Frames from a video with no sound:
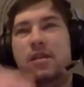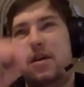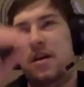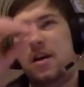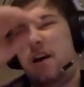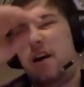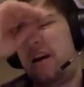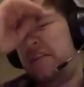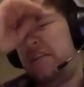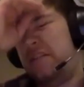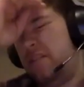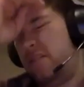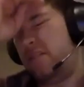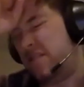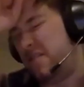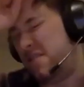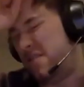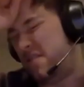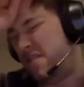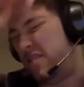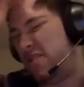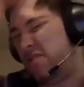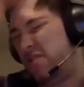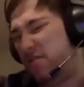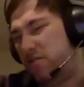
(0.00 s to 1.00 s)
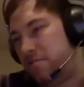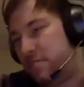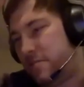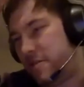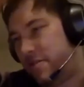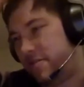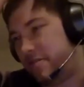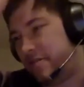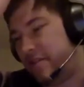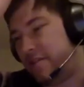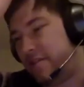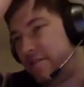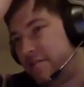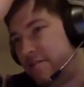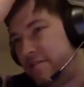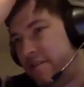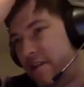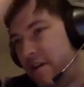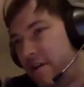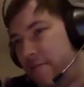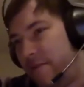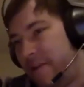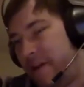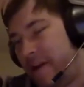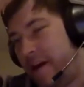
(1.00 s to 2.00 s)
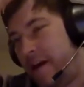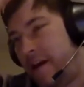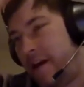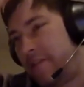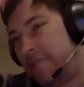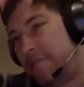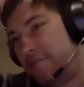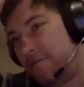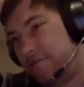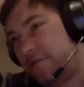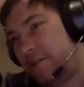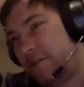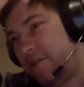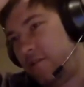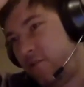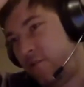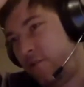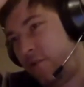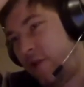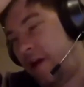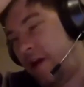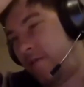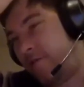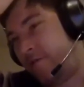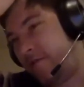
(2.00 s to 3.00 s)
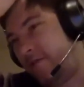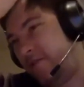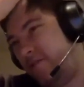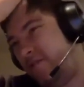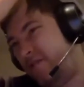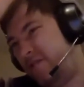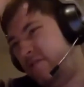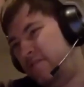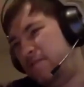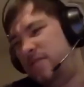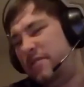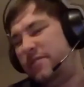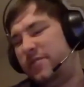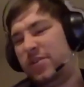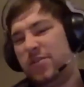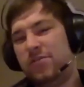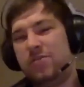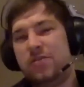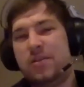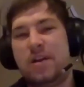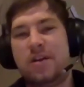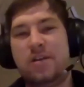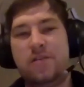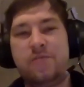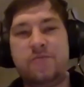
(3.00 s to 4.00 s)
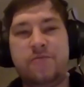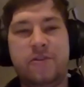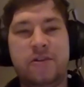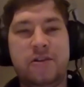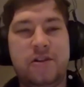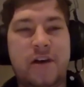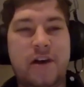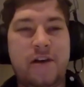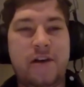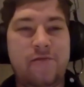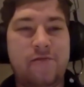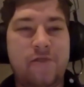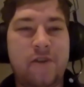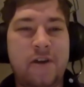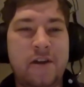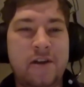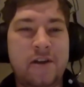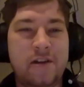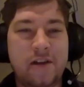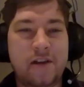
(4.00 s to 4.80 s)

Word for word: I think there's a huge amount of lessons there. I mean, as you said, how would you do, even do that in real life, right?